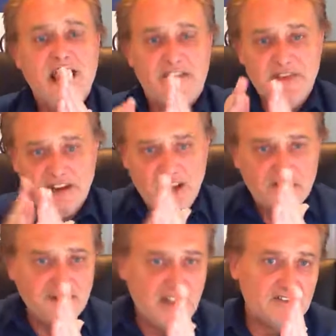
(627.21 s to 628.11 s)
and then it
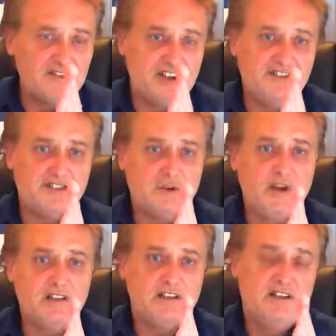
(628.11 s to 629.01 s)
goes out just as
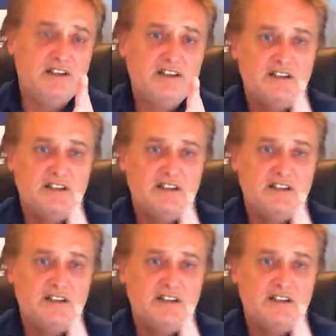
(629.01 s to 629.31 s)
quickly.